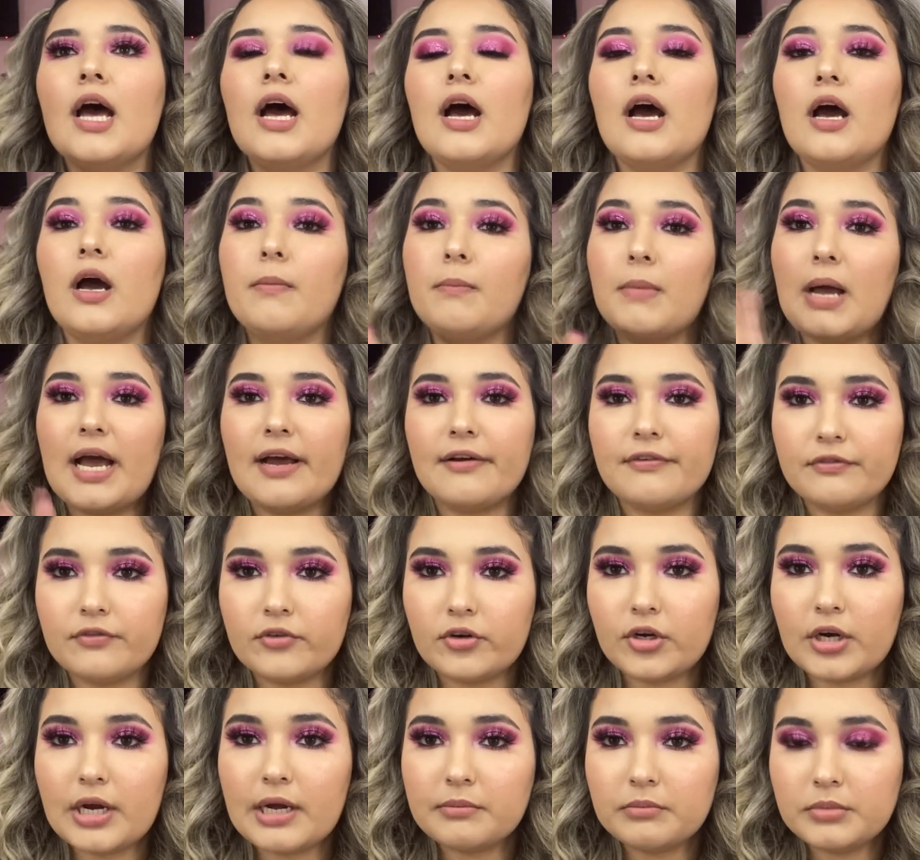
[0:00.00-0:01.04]

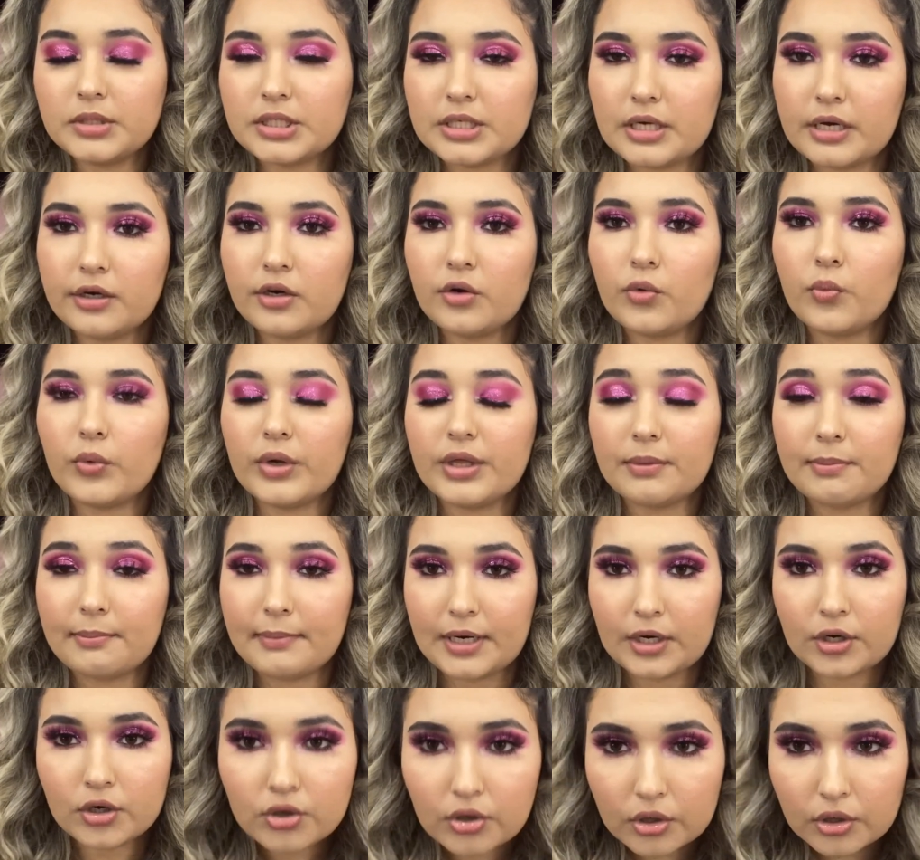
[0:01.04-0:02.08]
after I'm done with
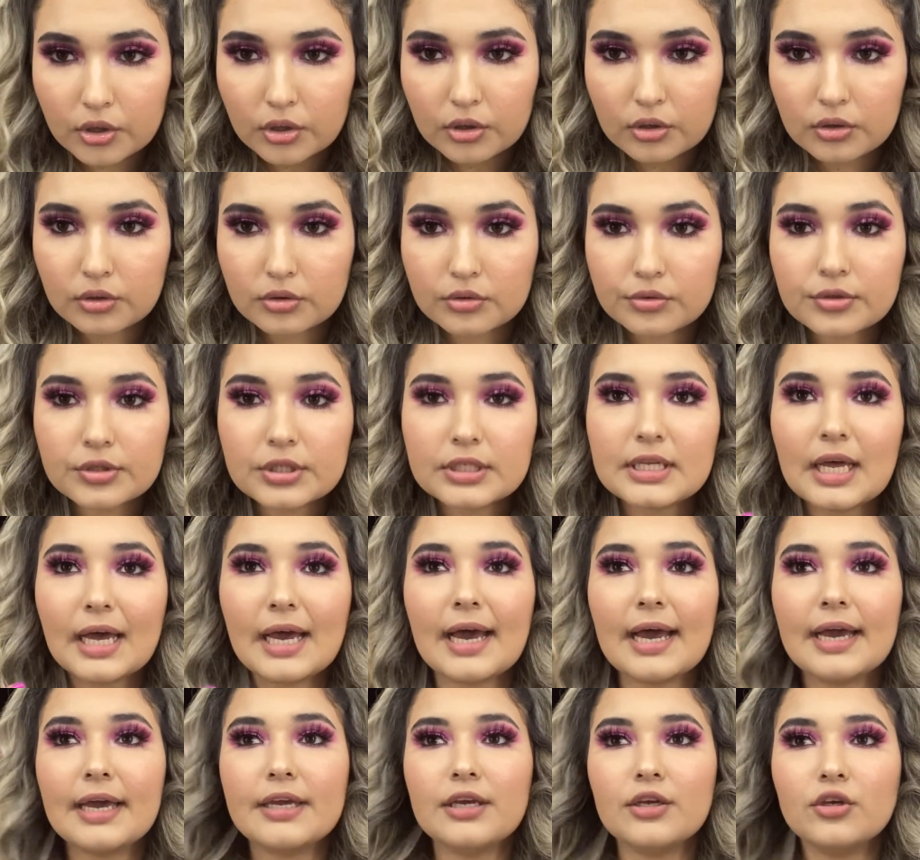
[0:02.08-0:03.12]
my curls,
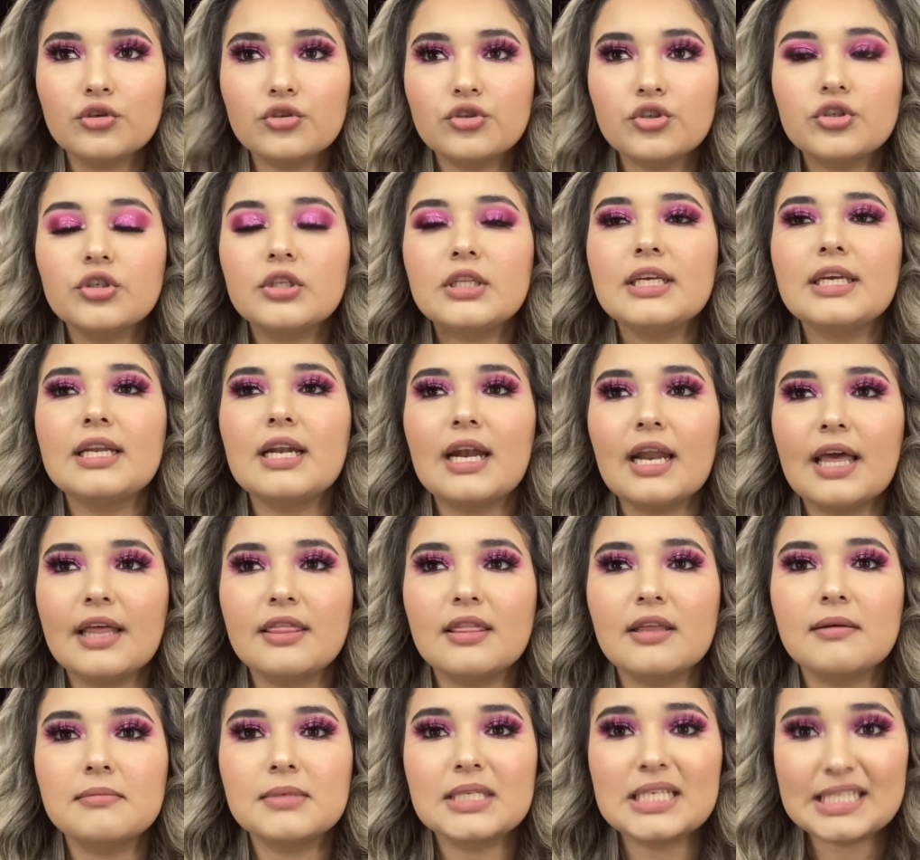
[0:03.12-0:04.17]
I usually
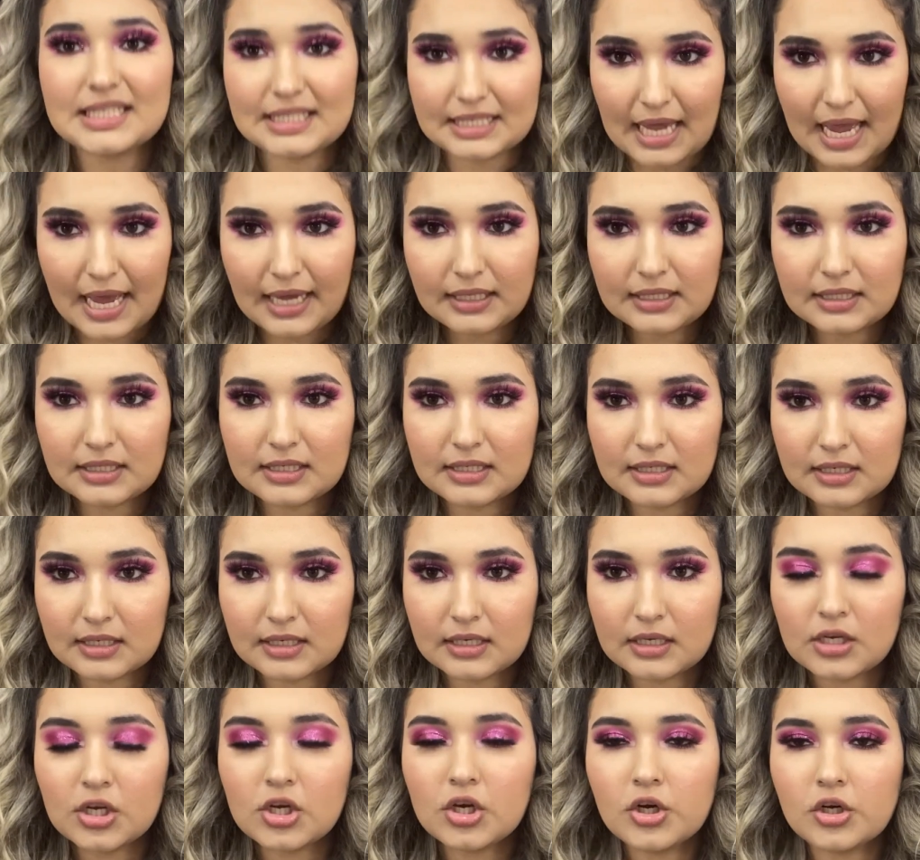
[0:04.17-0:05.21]
let them set
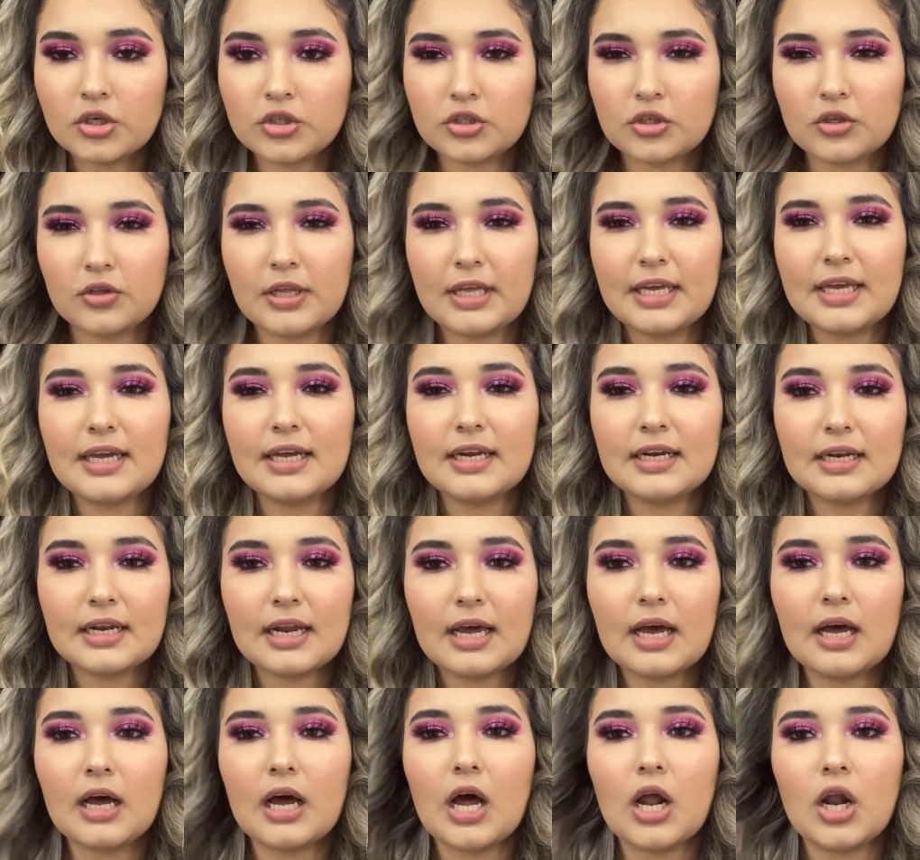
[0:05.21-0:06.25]
so they can
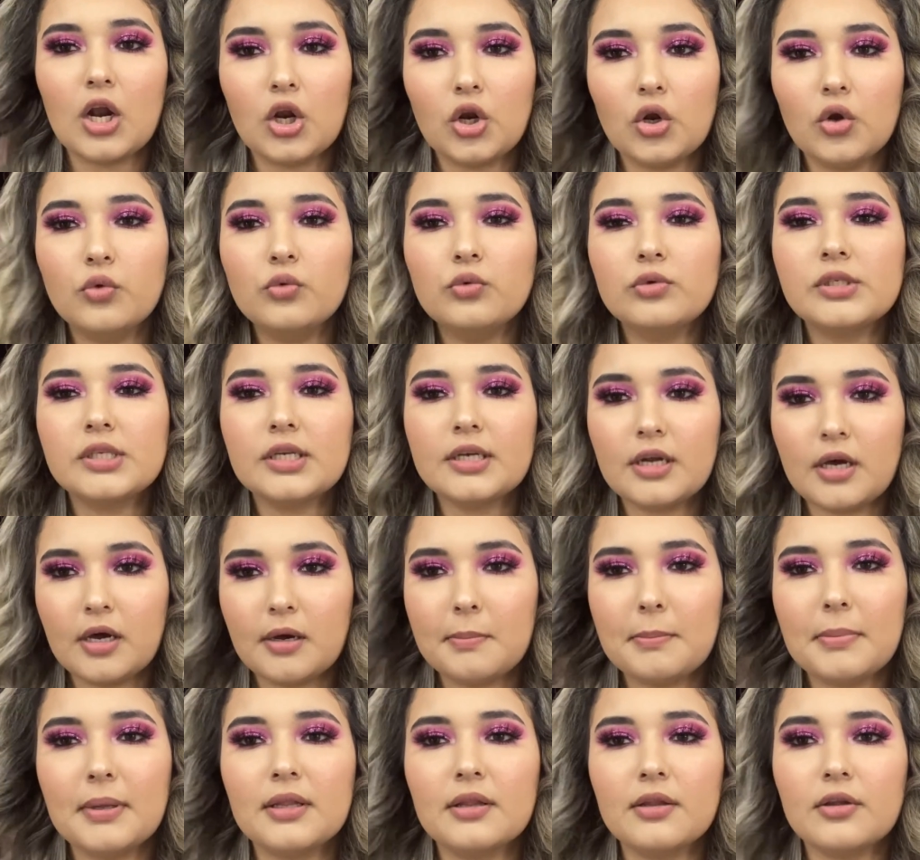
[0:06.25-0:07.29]
loosen
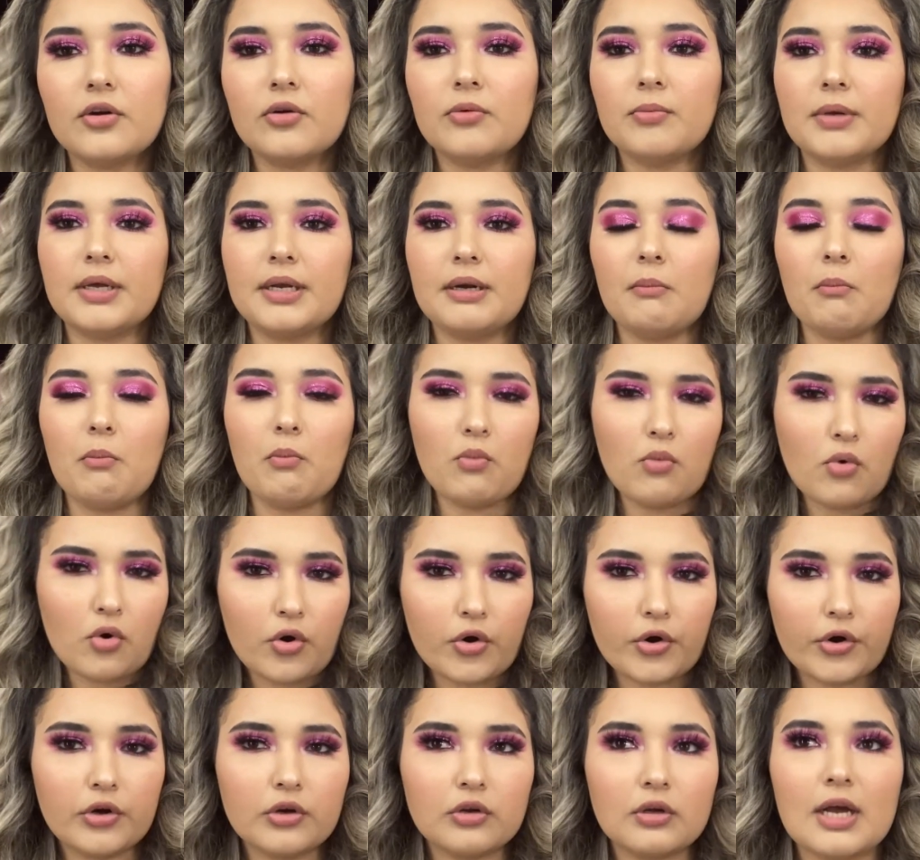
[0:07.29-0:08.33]
up a little bit
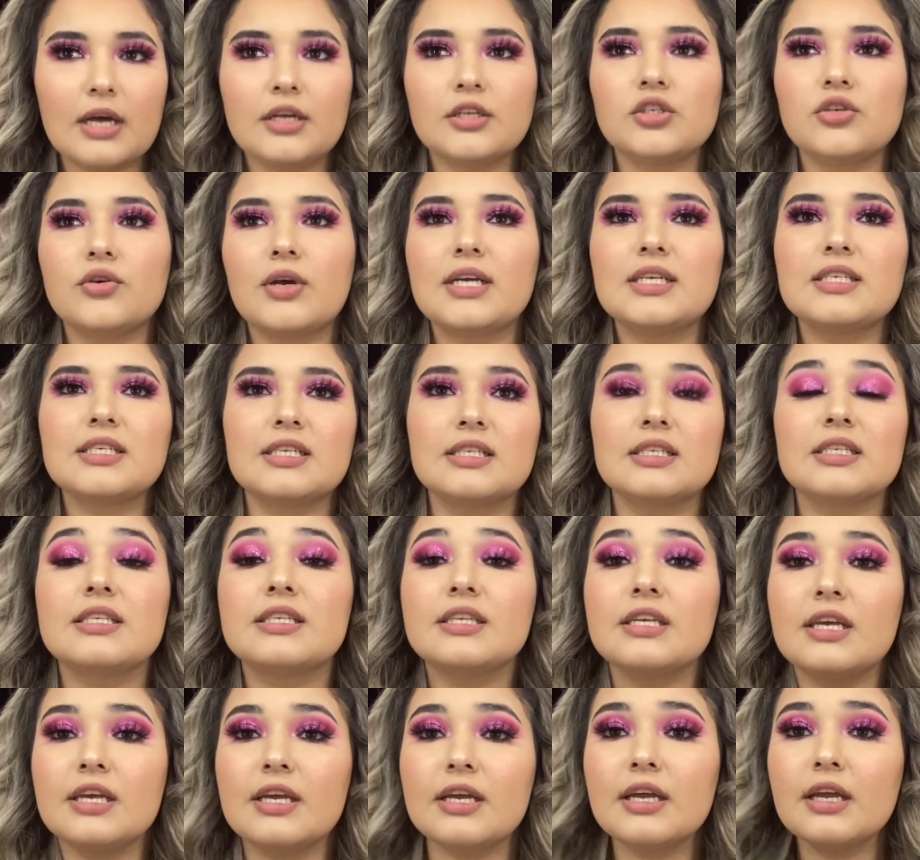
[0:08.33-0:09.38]
more. As you guys can
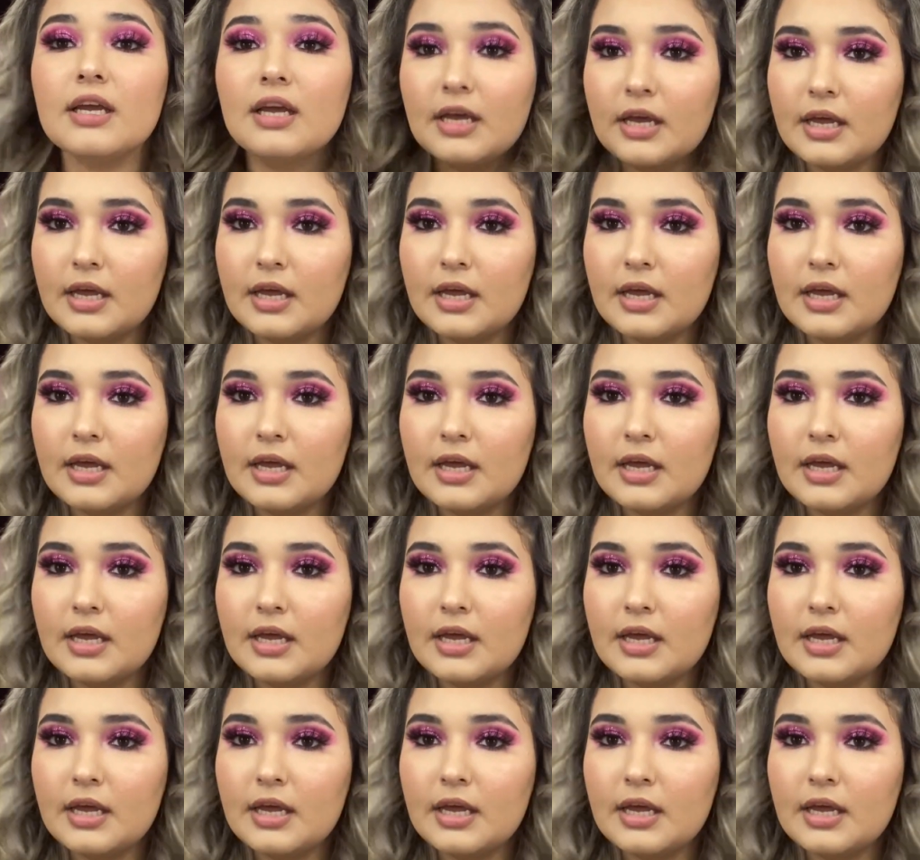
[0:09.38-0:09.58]
see